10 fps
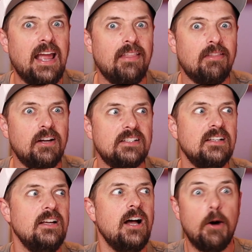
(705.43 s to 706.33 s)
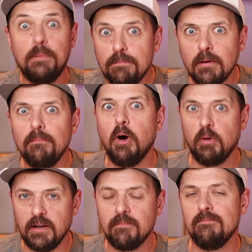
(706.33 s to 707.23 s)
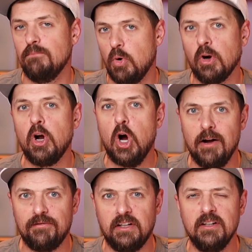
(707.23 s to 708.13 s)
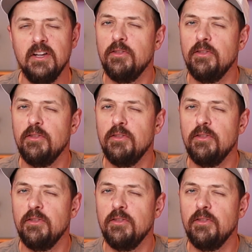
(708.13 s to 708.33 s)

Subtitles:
and thus I'll be promoted more often?